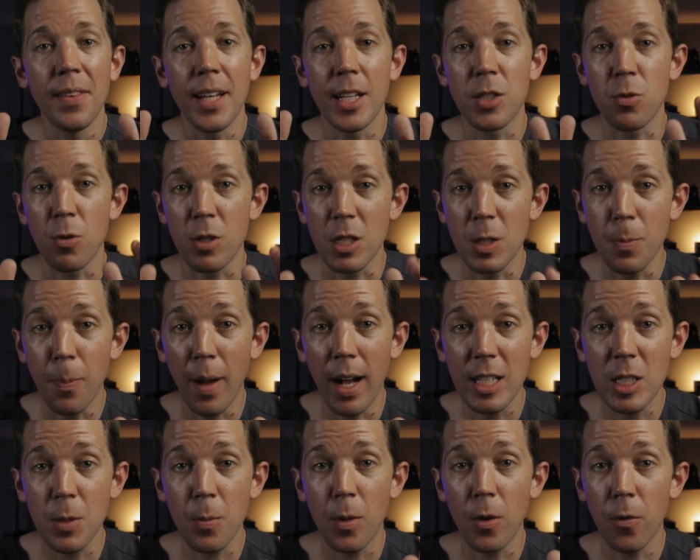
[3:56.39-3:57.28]
that's
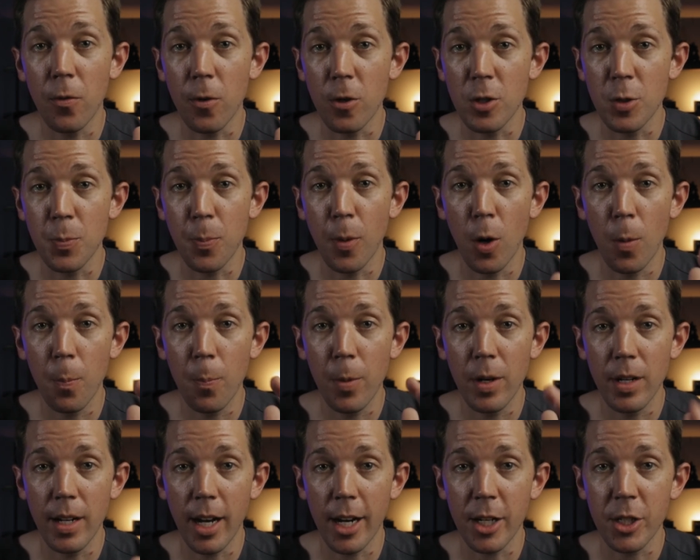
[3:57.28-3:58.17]
responsible for sperm
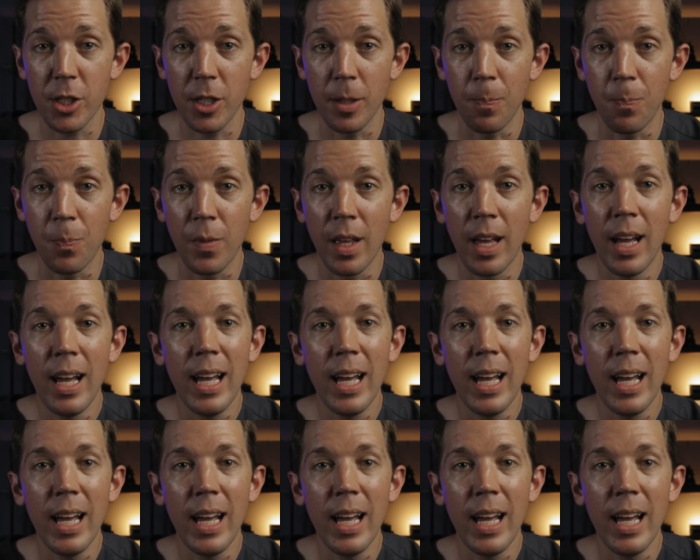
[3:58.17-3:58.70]
production.